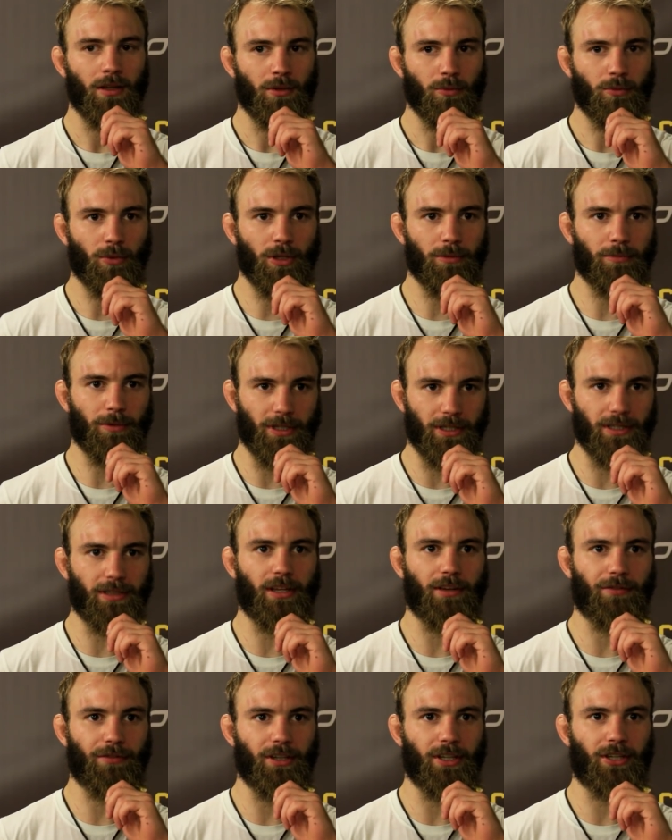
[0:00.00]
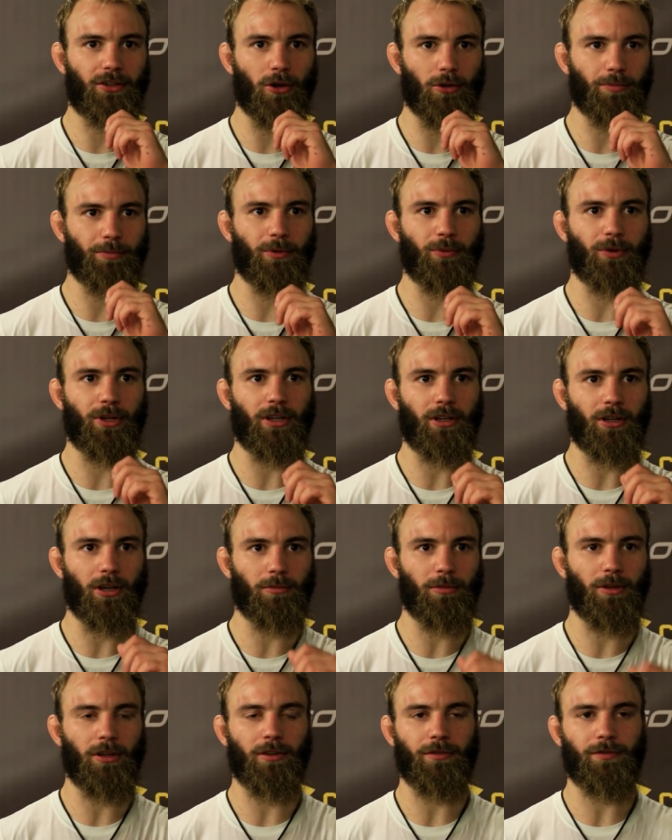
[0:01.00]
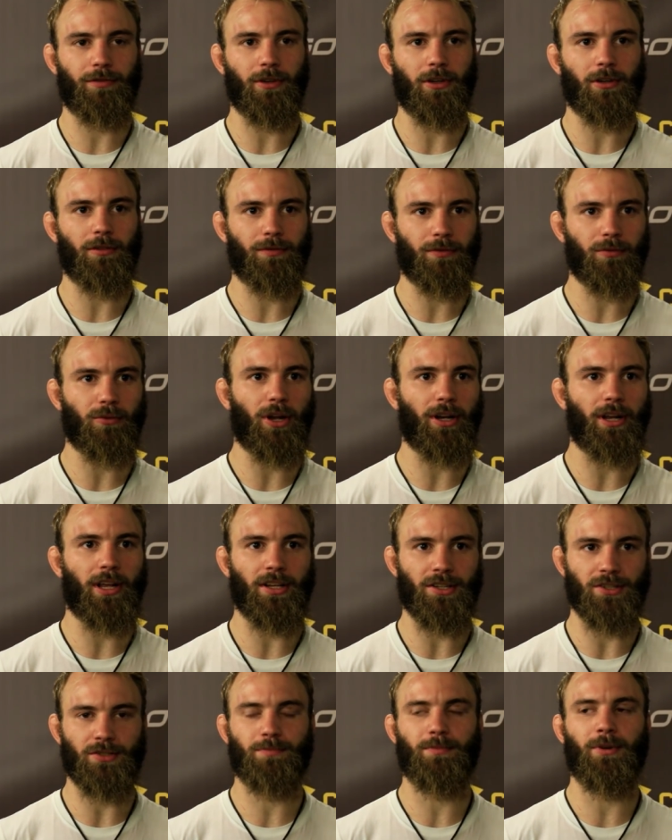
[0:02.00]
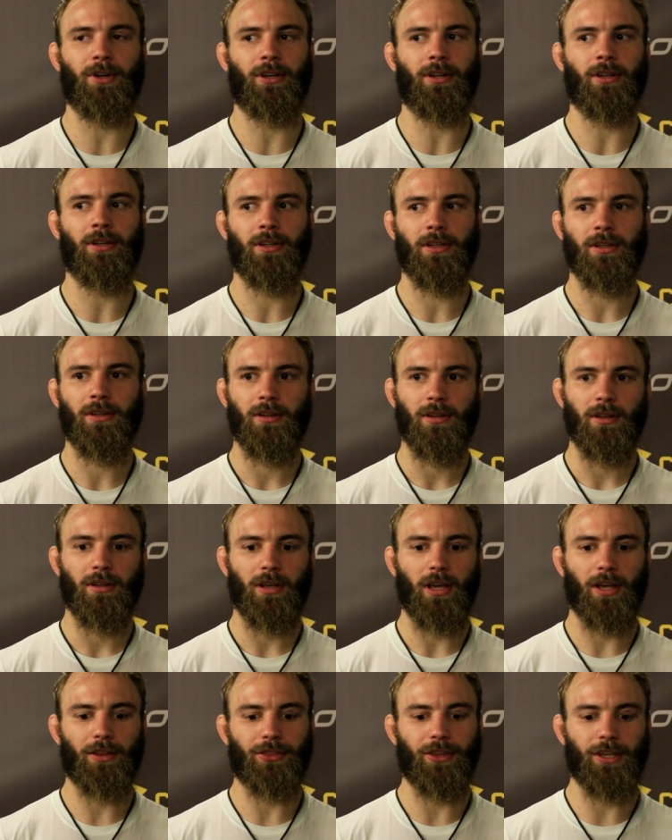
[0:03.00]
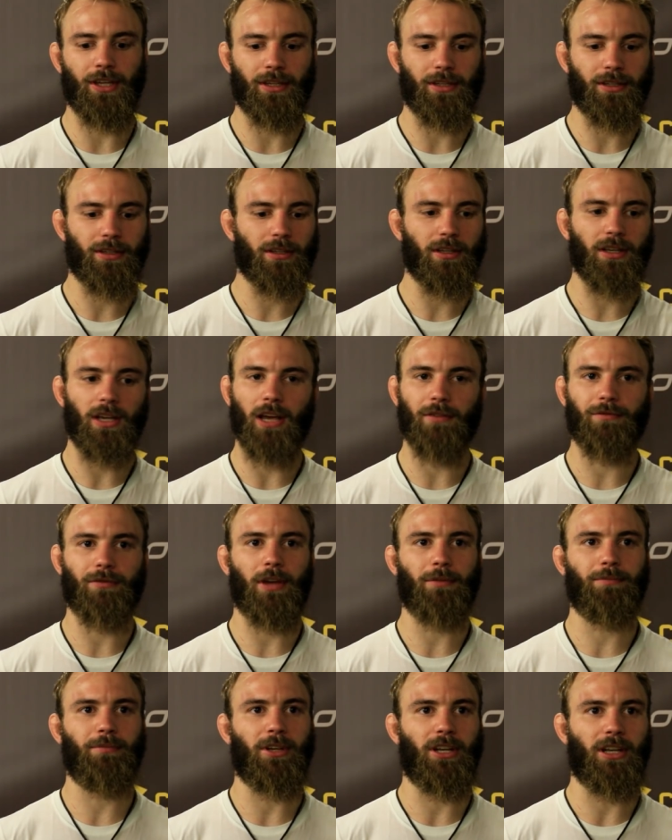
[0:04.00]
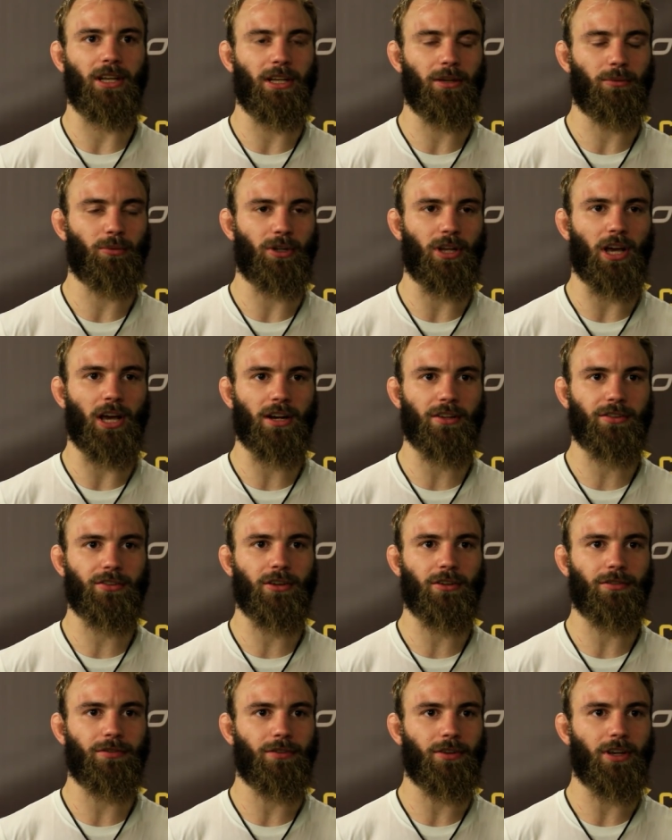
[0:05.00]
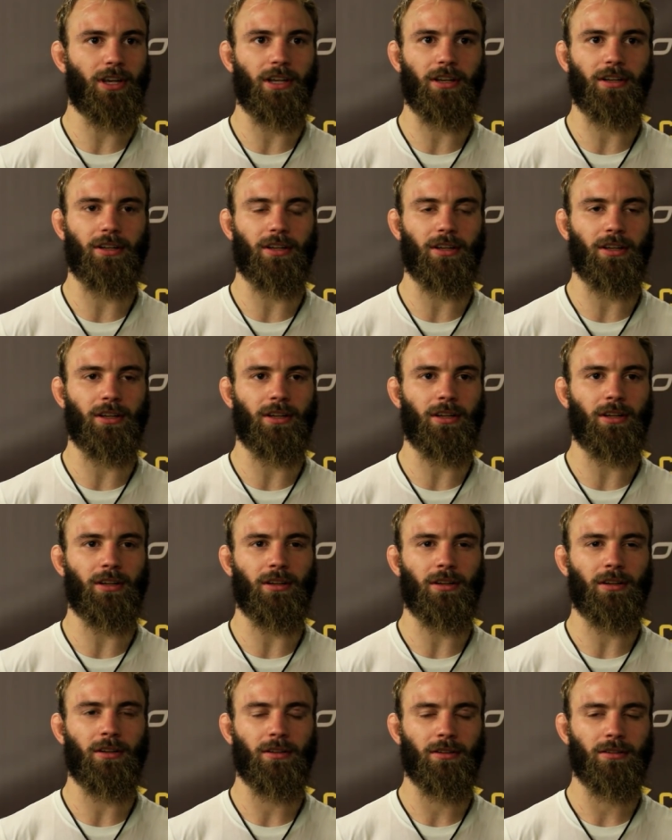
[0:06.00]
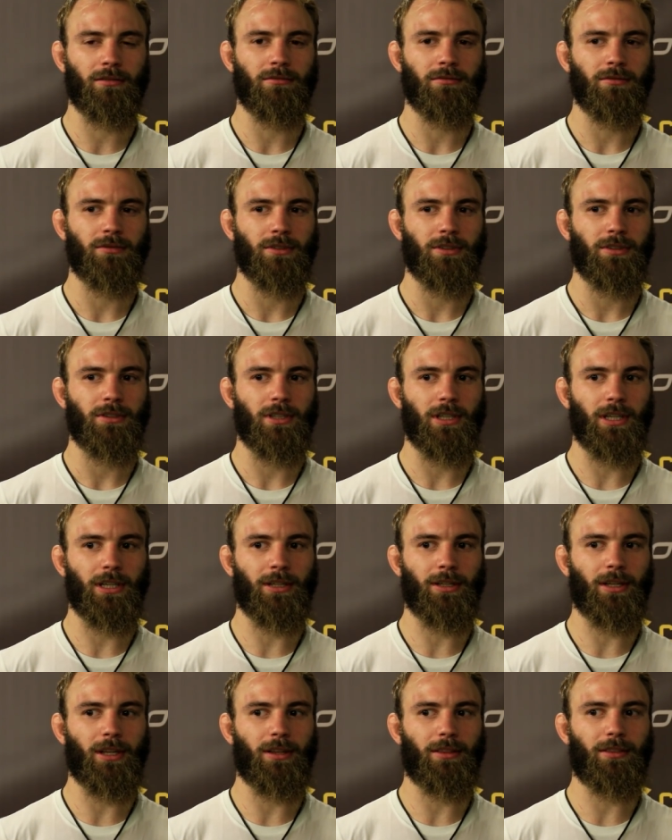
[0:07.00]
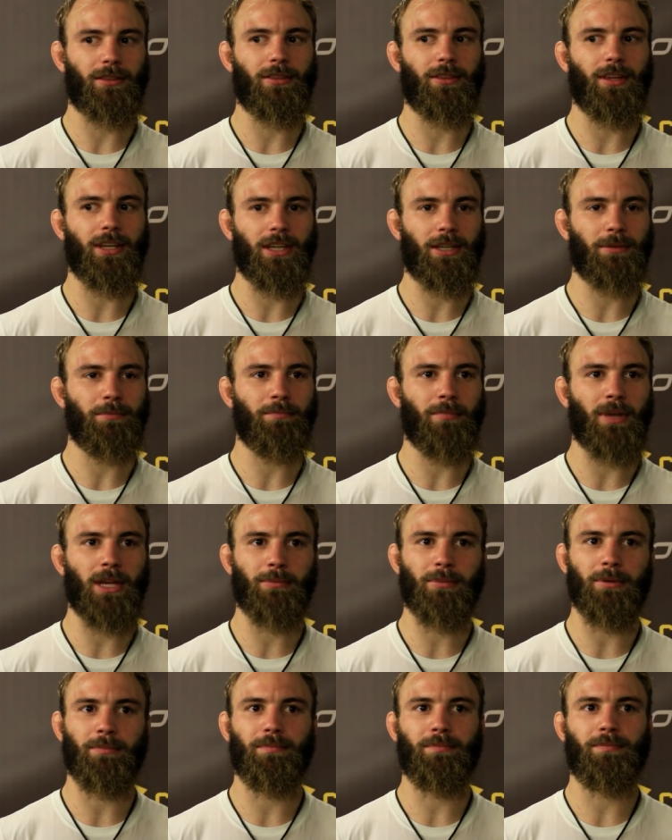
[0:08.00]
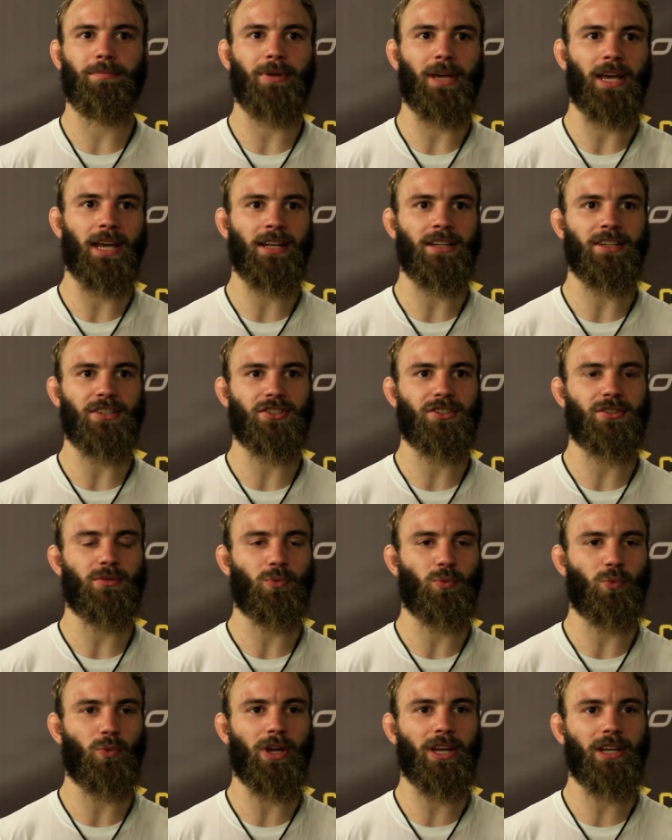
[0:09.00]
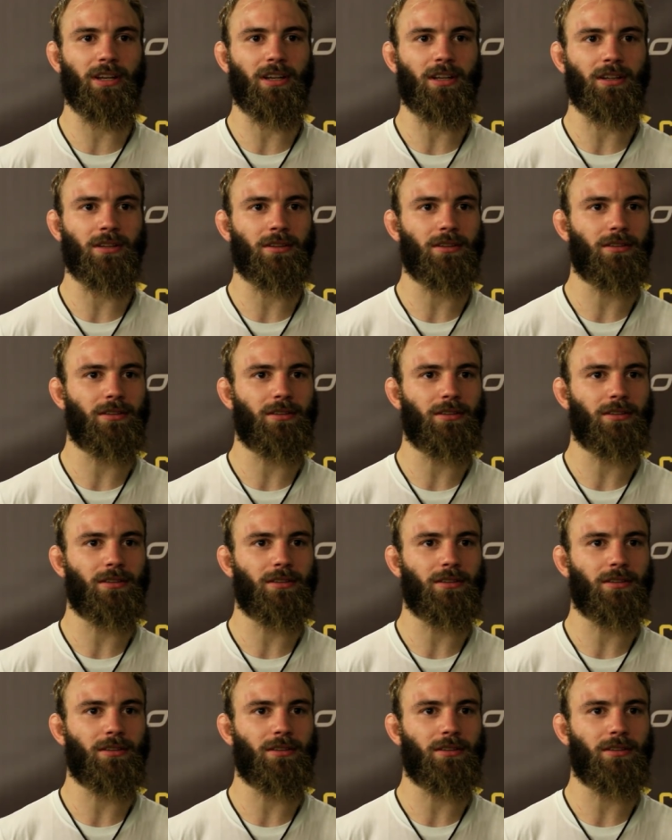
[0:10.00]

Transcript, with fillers: Well, he definitely caught me with a couple of, of right hands, but I think I've, I've been hit with harder stuff, and uh, and I think maybe Paddy's weight,